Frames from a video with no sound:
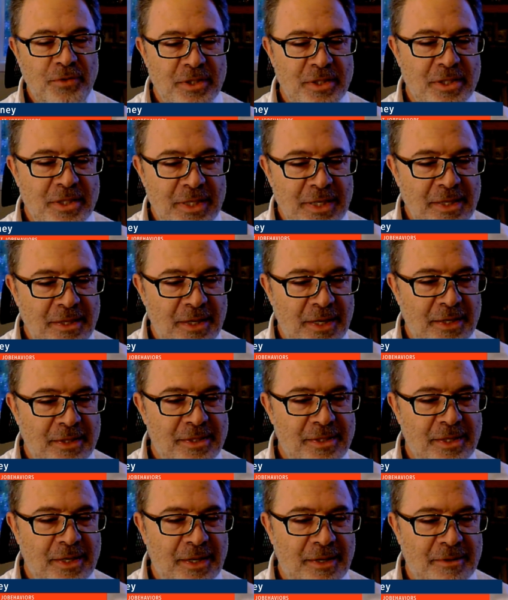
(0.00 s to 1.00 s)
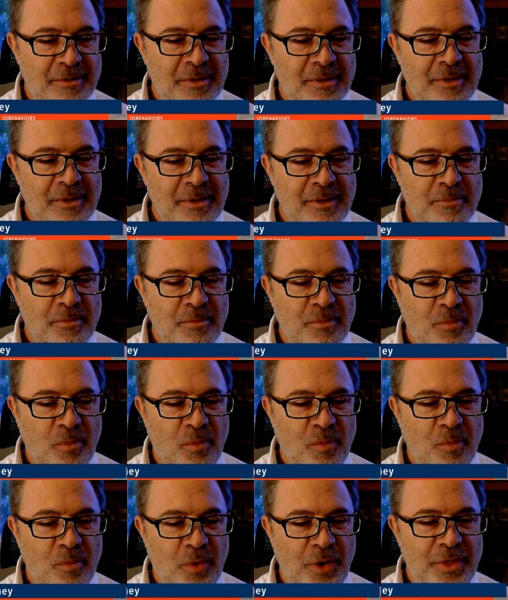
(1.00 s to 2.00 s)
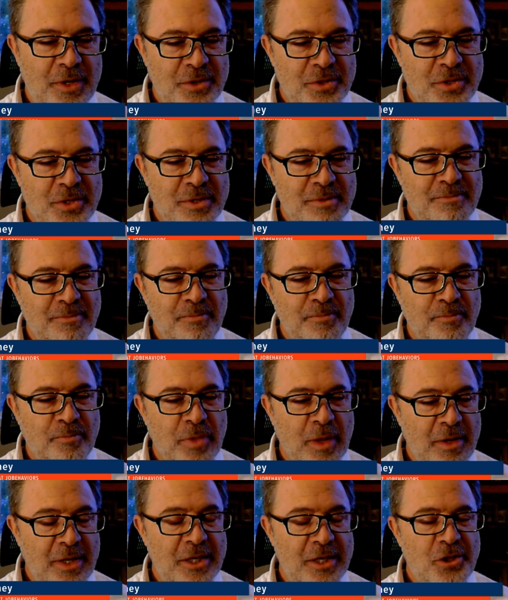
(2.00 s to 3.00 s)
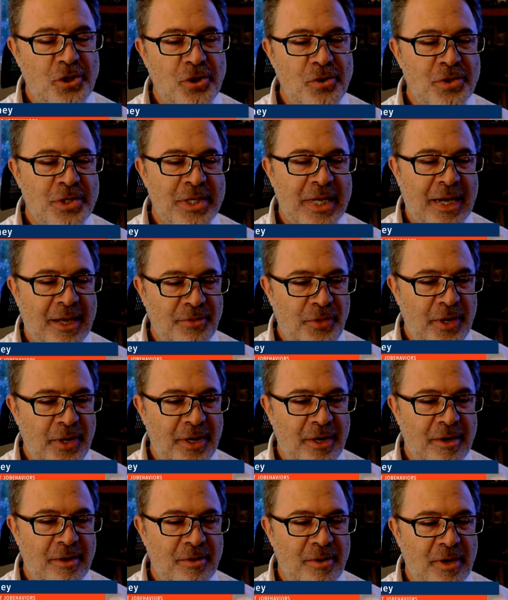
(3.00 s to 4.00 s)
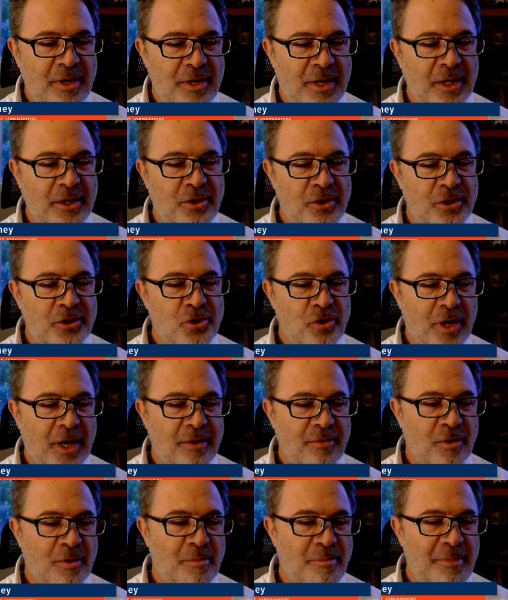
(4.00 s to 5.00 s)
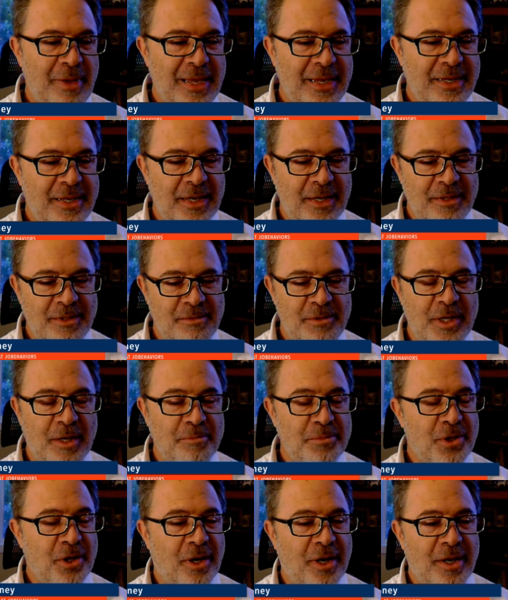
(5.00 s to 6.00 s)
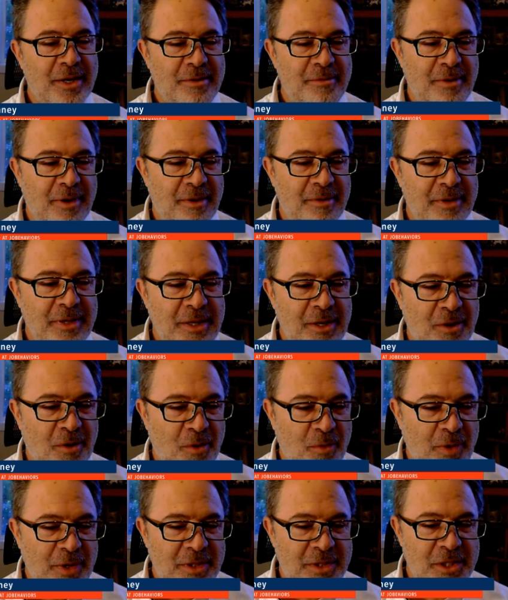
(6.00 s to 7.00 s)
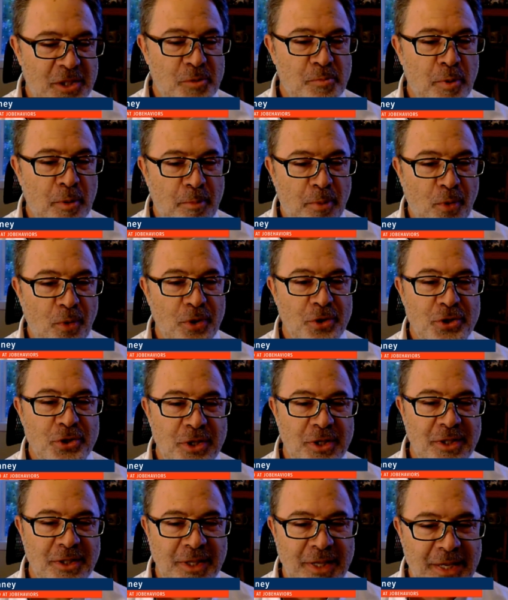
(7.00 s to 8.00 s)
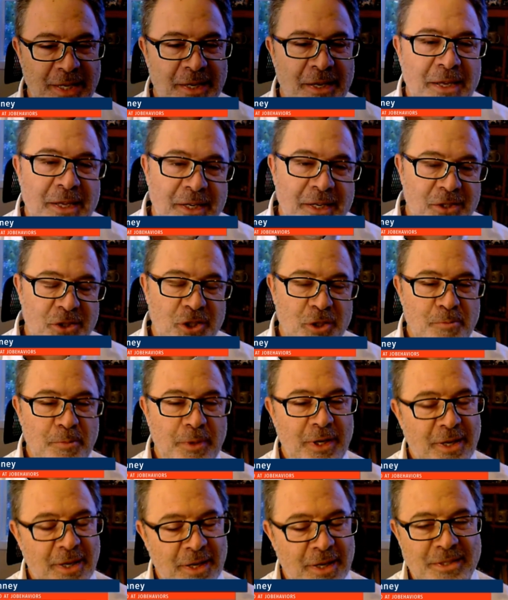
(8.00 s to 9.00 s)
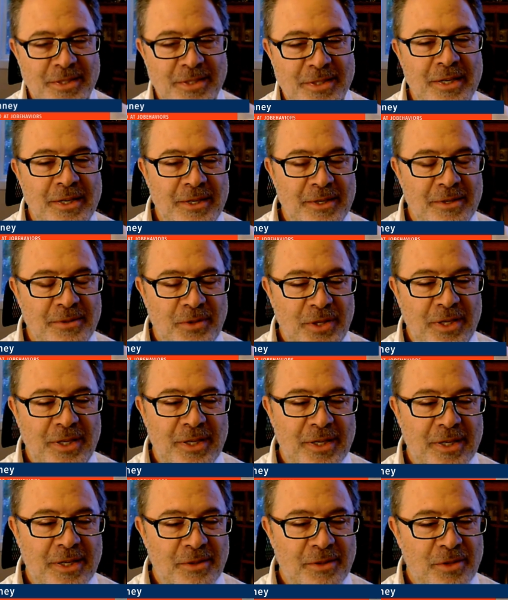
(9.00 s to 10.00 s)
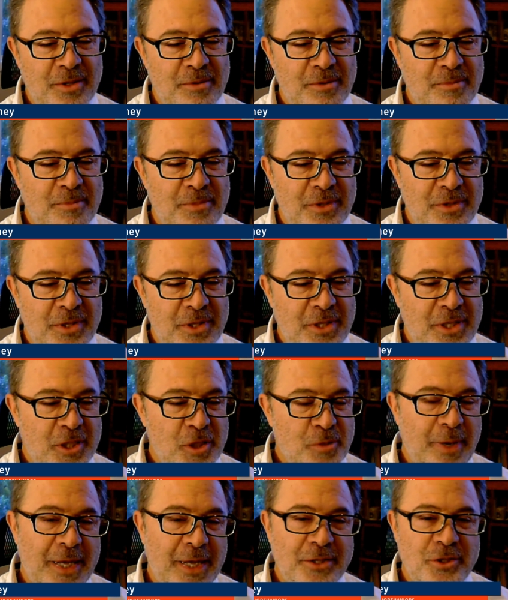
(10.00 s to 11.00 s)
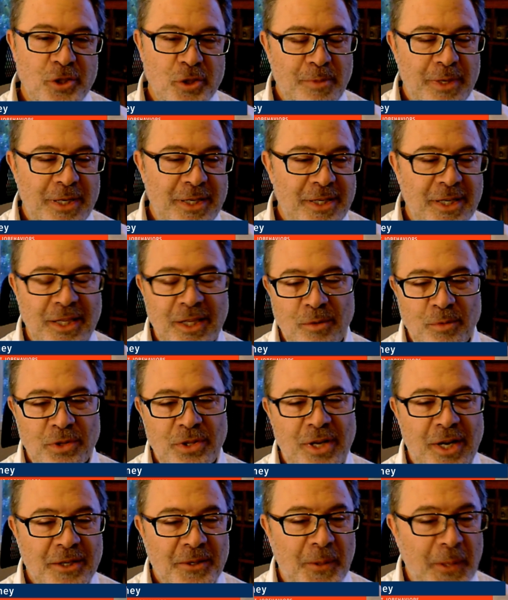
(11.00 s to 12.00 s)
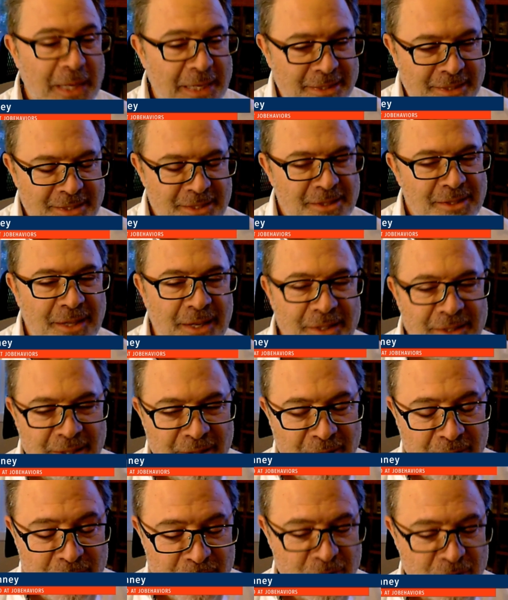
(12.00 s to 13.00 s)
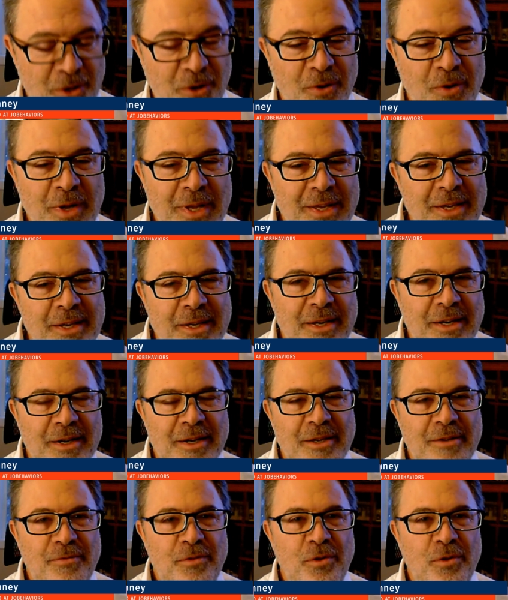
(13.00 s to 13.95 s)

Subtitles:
see that when there's issues out there, a good driver may get dumped on, disproportionately just because the dispatcher's been dealing with knuckleheads, So if